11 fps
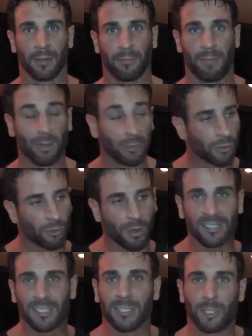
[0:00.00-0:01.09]
My only regret
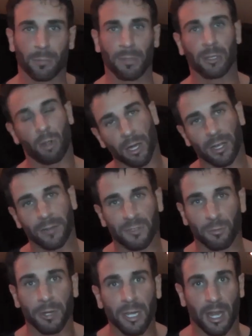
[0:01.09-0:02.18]
is that it took me long enough to
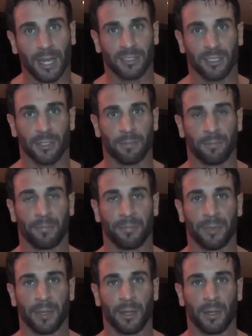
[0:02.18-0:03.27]
realize it.
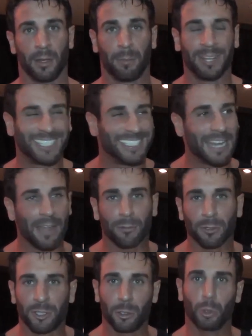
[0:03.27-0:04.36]
But it's never
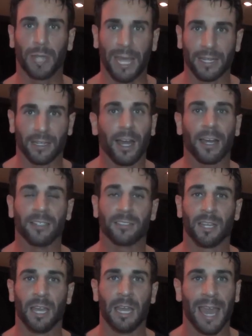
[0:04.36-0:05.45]
too late, guys.
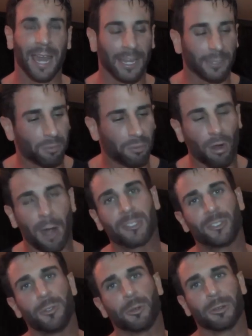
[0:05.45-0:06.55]
And I
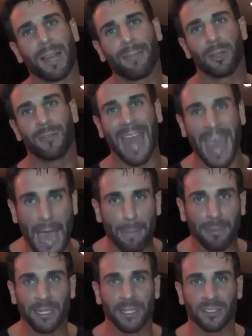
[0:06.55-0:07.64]
promise you, your level of
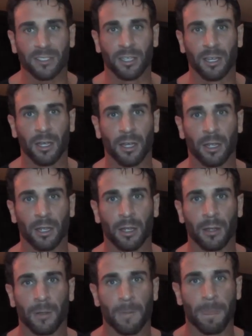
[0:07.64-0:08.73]
happiness
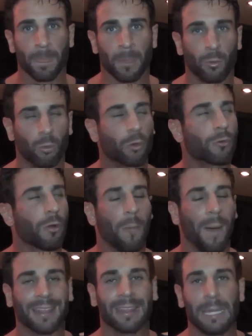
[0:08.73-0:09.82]
will grow
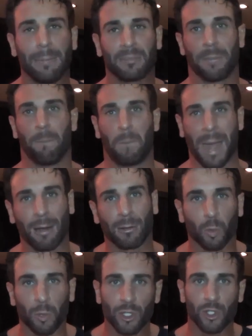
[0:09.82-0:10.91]
by leaps and bounds
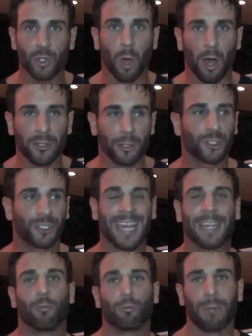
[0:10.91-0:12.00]
once you understand
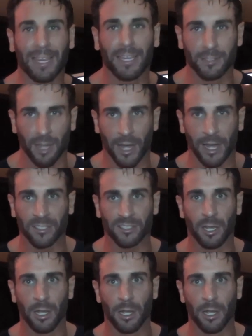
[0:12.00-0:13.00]
and recognize